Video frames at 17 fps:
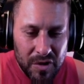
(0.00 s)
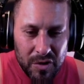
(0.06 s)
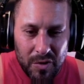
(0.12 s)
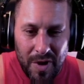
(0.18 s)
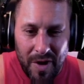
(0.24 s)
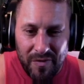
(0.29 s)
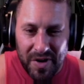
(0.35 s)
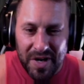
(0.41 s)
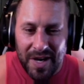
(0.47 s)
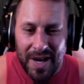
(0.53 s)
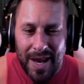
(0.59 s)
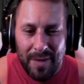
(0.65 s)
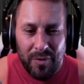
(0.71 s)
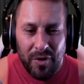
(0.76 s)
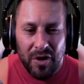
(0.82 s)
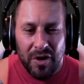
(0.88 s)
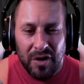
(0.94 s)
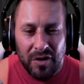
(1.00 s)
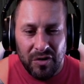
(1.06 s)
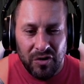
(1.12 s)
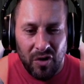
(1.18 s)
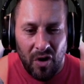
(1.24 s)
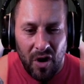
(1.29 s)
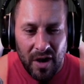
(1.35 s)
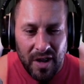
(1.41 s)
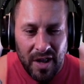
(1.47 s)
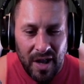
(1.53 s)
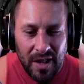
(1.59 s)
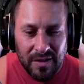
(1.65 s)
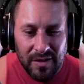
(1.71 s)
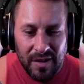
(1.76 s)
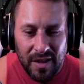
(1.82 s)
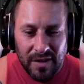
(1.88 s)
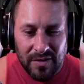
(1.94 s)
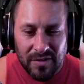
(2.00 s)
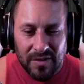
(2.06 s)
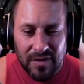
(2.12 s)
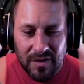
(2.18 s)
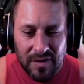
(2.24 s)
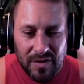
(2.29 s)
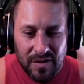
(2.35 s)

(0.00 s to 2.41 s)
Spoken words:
You have a neighborhood dog contest?